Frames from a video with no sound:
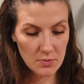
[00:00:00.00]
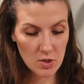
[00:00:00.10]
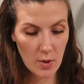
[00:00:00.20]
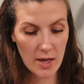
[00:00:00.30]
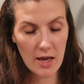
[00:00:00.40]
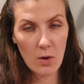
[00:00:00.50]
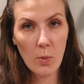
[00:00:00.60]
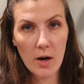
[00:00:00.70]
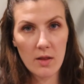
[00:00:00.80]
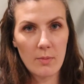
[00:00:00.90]
So I can't
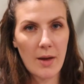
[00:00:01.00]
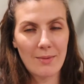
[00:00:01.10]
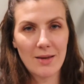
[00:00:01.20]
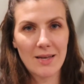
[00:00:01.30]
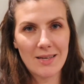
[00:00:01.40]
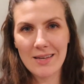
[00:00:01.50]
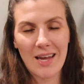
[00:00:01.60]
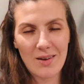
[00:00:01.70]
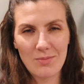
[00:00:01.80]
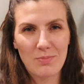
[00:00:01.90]
wear them. I
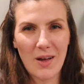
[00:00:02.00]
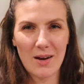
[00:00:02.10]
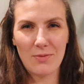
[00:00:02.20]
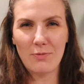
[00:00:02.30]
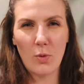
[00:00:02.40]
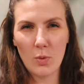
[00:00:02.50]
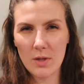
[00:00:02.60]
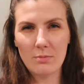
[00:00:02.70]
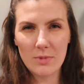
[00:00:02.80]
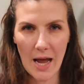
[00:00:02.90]
can't kind of fold
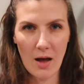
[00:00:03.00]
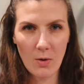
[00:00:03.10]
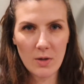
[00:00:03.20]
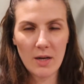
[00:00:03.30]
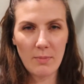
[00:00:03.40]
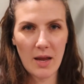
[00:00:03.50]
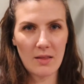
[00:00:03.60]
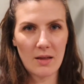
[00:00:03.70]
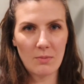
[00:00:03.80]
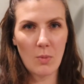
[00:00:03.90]
them down and make
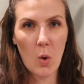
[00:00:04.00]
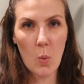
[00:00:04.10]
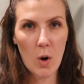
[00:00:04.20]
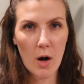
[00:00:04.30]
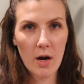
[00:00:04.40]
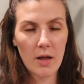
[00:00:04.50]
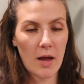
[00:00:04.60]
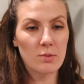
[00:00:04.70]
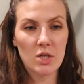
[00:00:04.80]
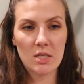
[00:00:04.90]
them work.
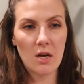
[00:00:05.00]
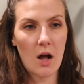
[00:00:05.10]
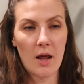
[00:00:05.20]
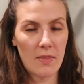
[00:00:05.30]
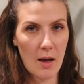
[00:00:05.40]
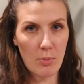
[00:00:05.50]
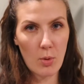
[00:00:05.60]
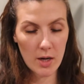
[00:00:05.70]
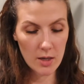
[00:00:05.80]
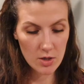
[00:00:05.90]
I'm just not at that
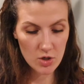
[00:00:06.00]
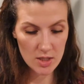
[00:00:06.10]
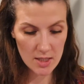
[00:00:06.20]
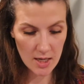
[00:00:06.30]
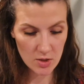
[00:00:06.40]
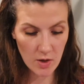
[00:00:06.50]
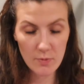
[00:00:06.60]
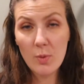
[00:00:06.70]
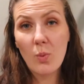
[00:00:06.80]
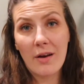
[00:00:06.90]
point just yet. So I've
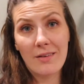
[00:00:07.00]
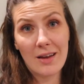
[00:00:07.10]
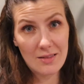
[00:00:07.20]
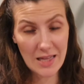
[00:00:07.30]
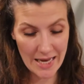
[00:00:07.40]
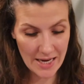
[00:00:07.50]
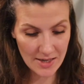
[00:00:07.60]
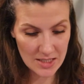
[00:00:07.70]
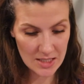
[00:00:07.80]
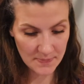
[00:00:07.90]
been wearing
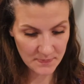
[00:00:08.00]
leggings.